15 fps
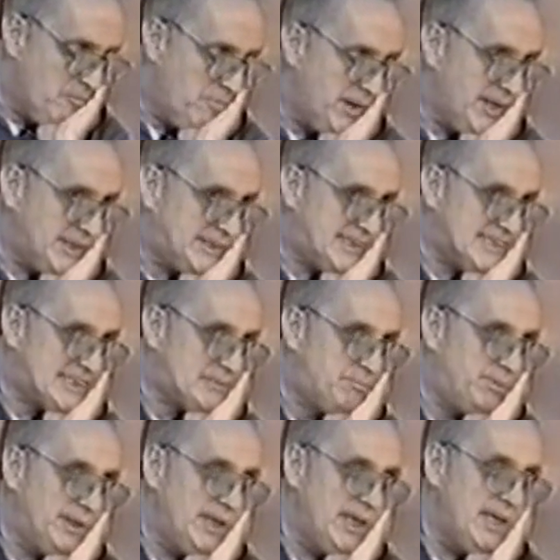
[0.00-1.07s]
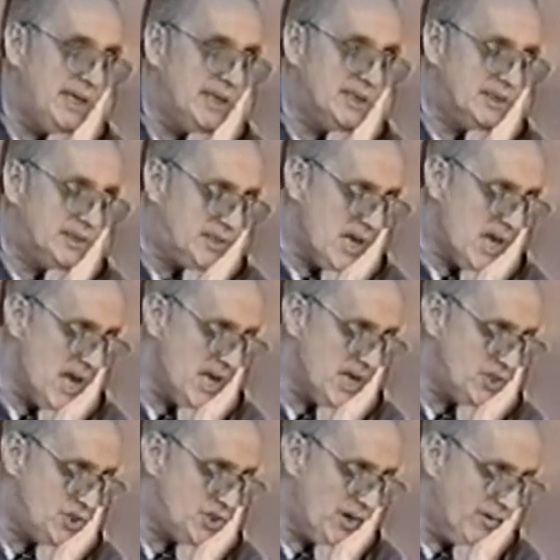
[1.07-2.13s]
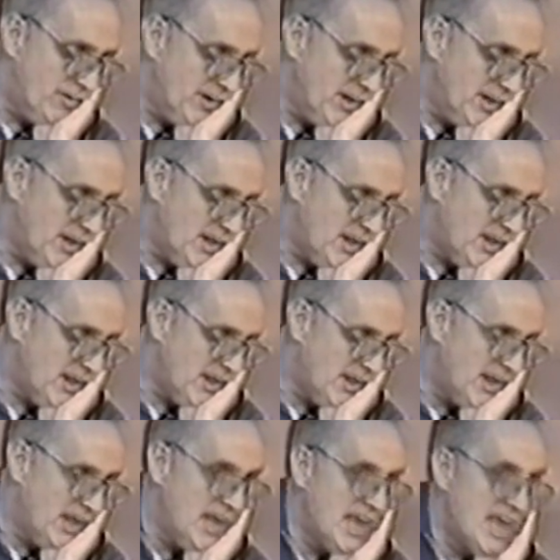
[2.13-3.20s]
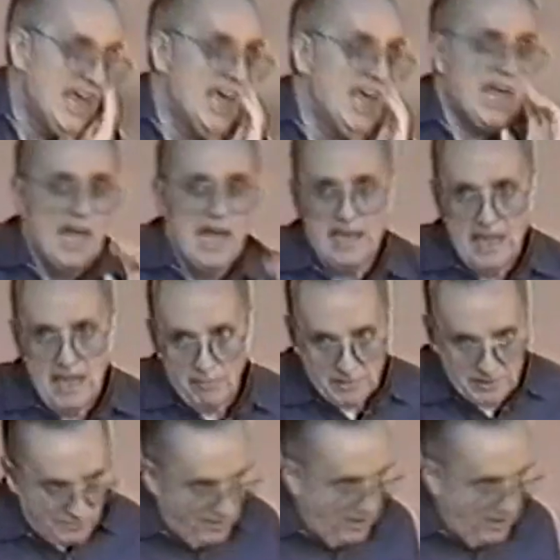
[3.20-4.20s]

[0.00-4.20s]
But it displeased Jonah, and he was